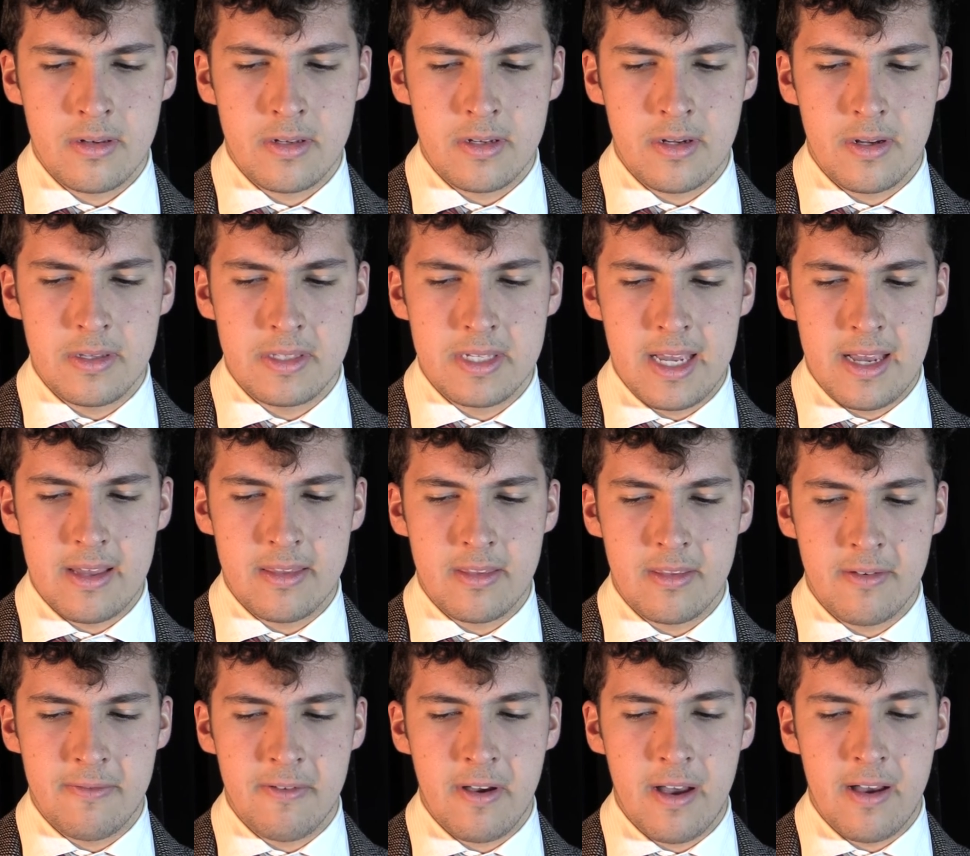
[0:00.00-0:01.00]
Turns out
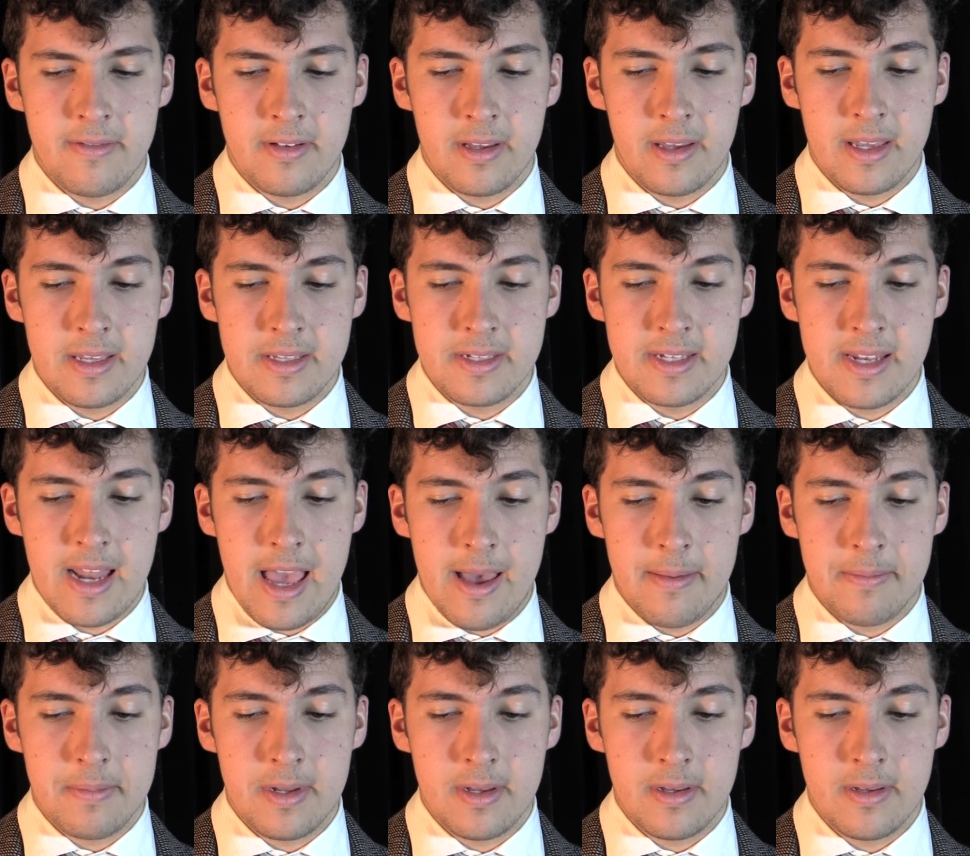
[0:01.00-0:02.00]
the father, he
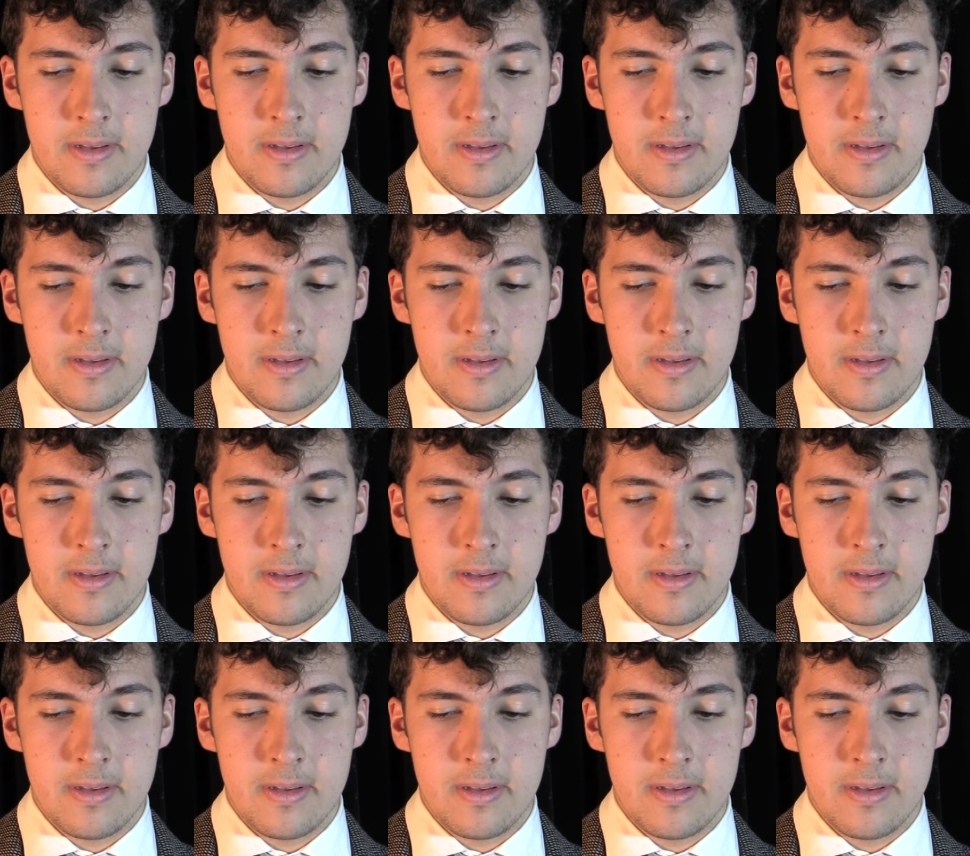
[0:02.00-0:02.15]
snapped.